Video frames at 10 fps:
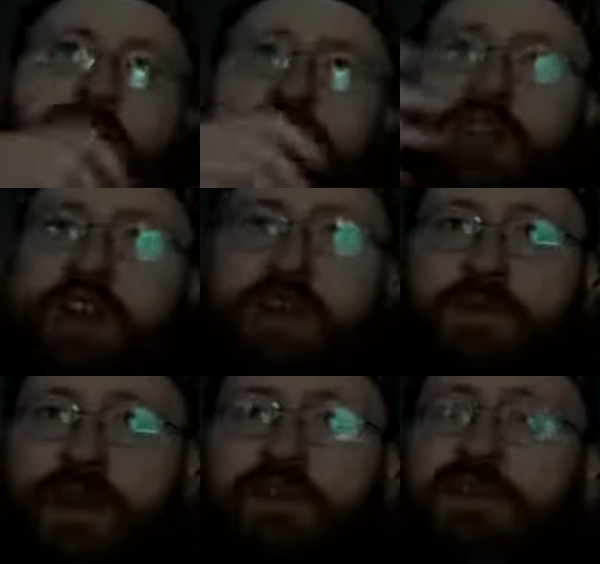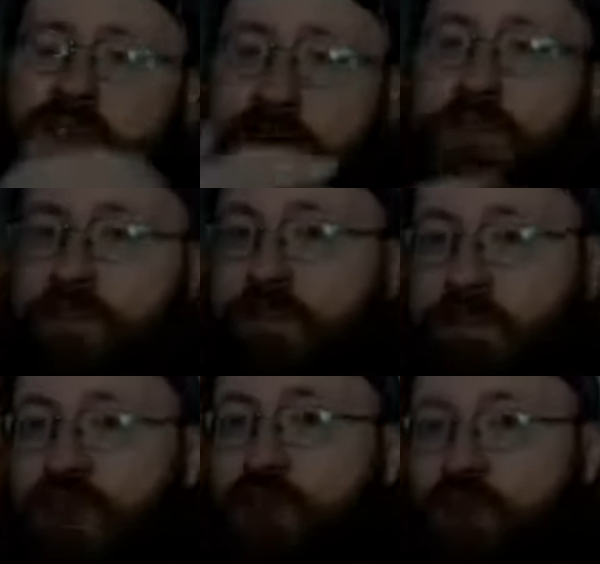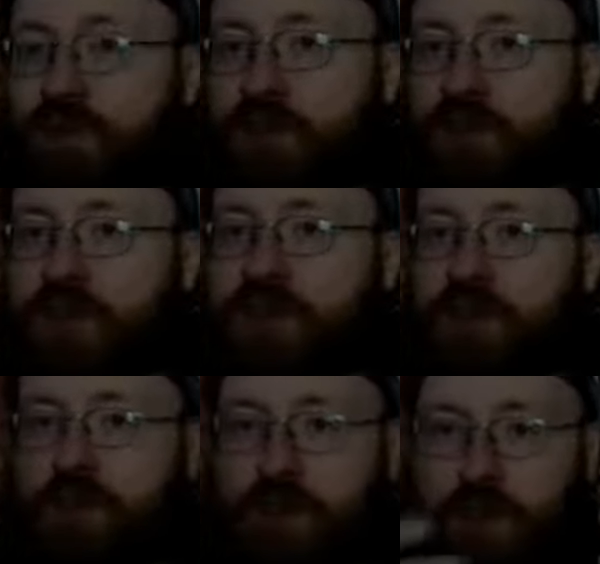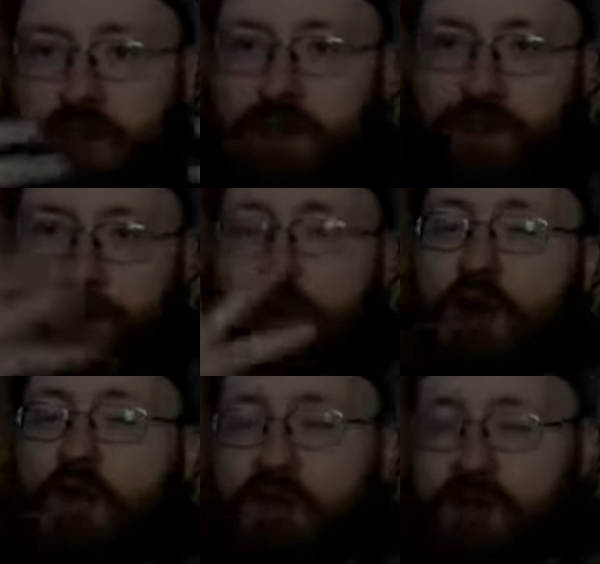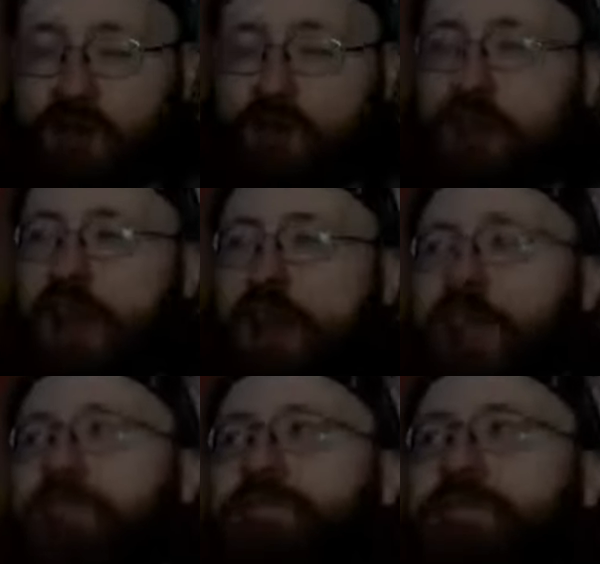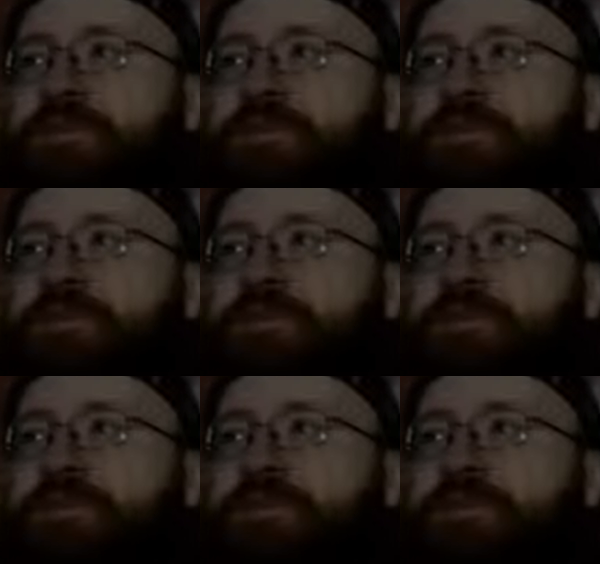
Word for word: and the sound effects definitely makes you feel like part of a video game.